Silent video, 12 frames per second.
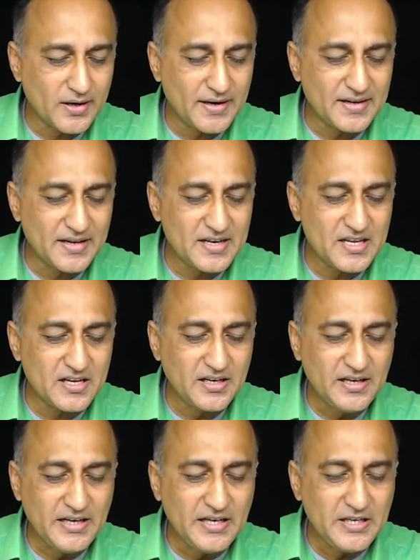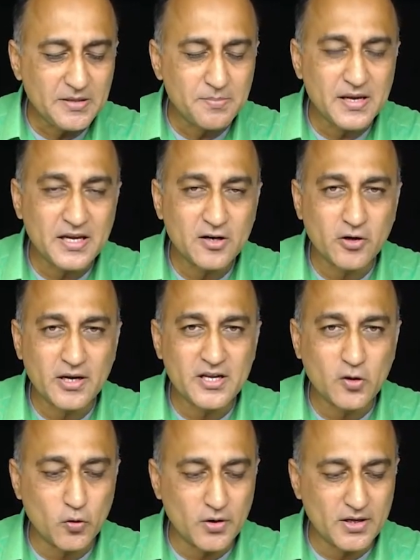write any int main or any
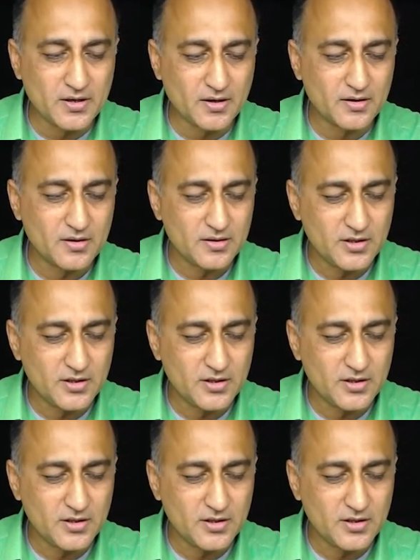code here